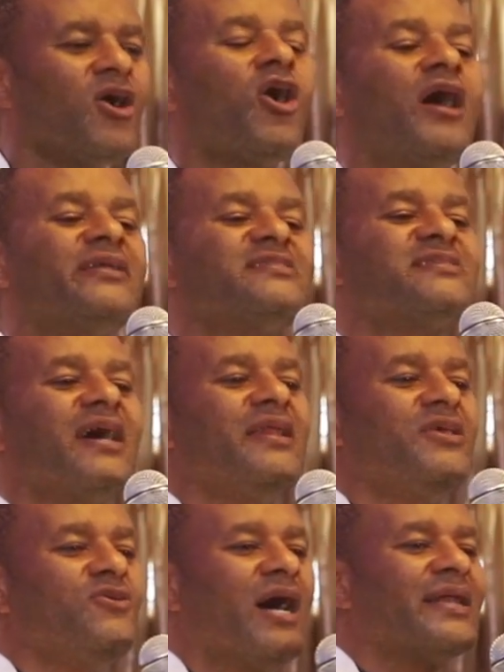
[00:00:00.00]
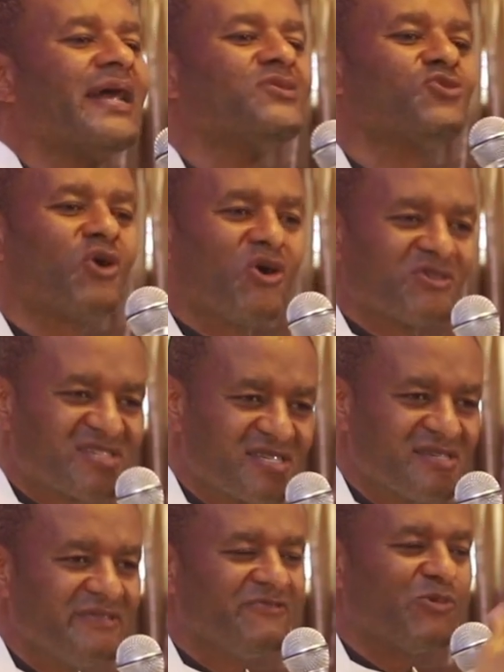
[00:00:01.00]
God is telling you and I to
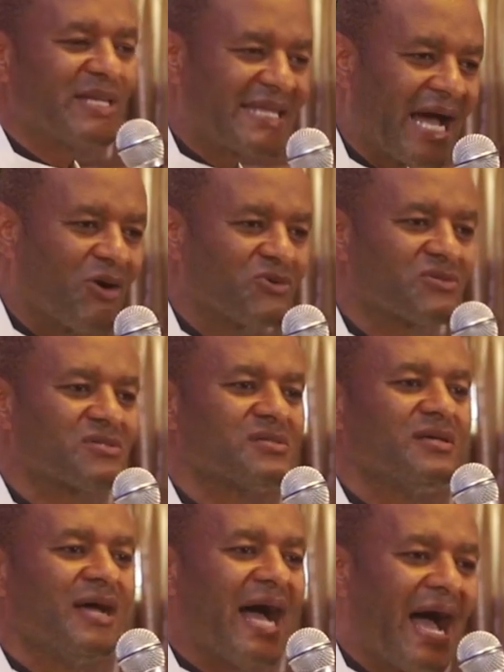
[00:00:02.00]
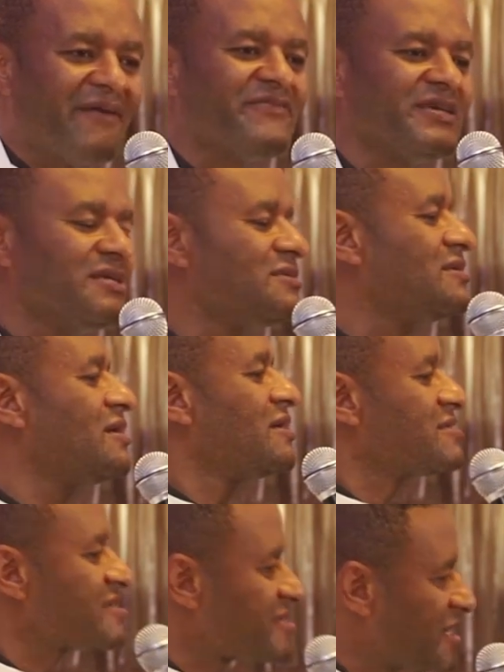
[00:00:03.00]
conceive without having
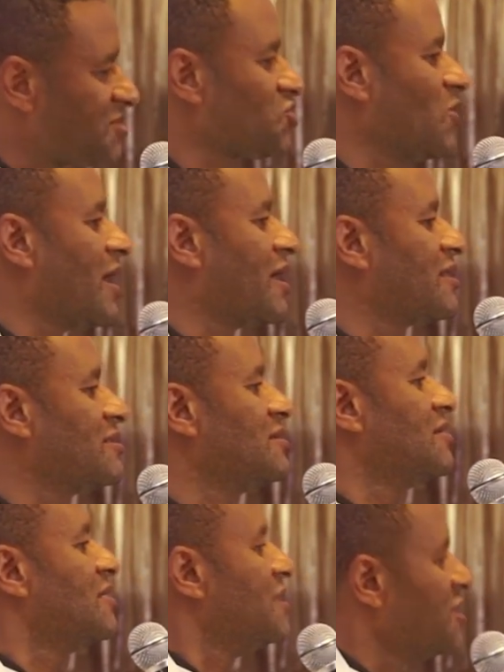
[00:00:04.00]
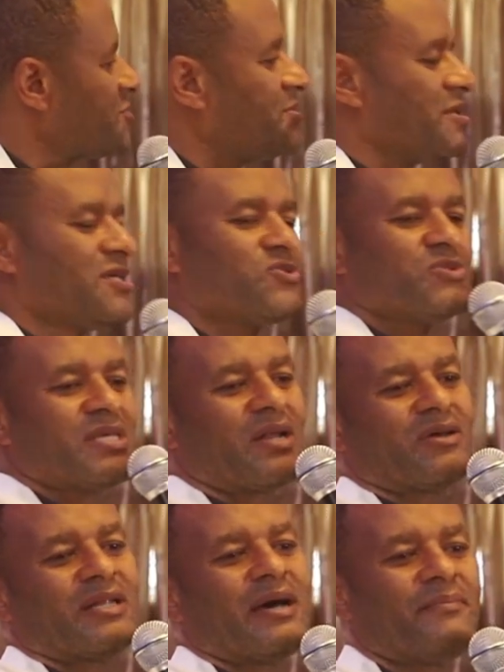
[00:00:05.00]
sexual experience with
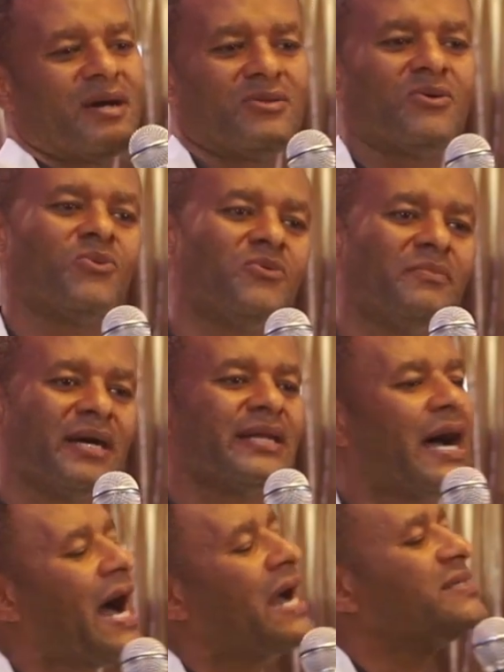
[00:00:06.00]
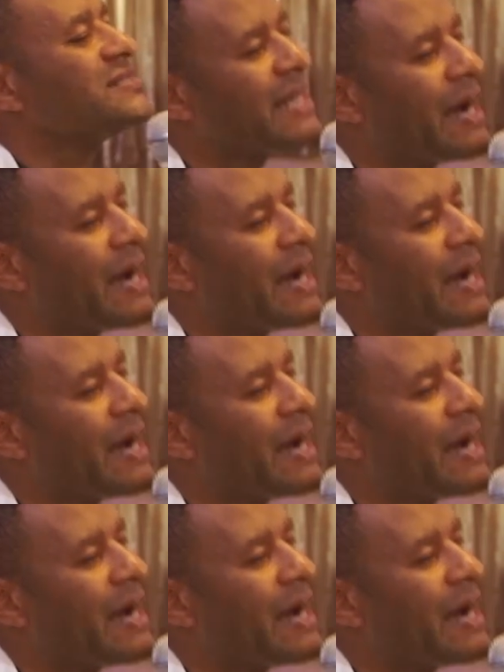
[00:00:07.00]
another man or woman. How is